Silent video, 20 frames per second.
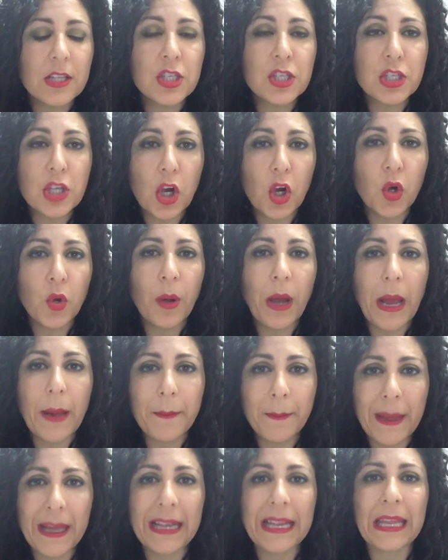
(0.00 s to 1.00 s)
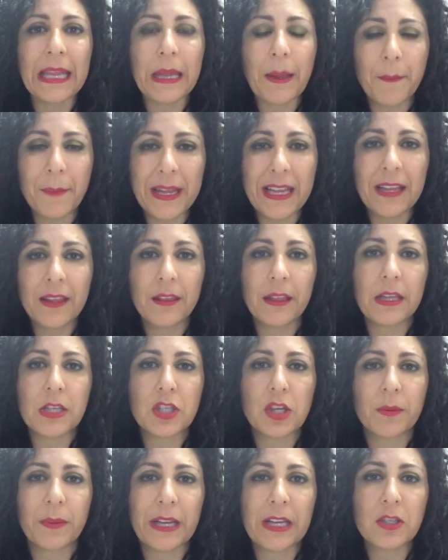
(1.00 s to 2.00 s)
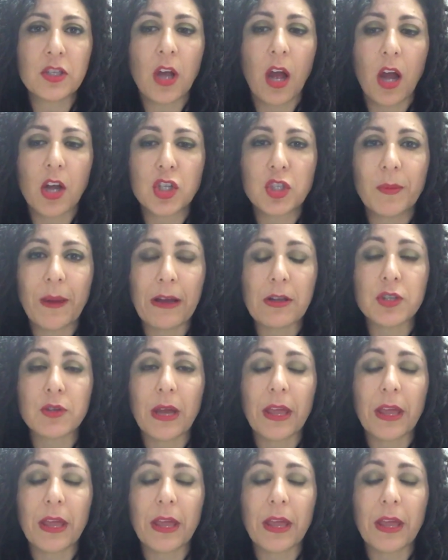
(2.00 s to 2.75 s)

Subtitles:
So many big things are being talked about.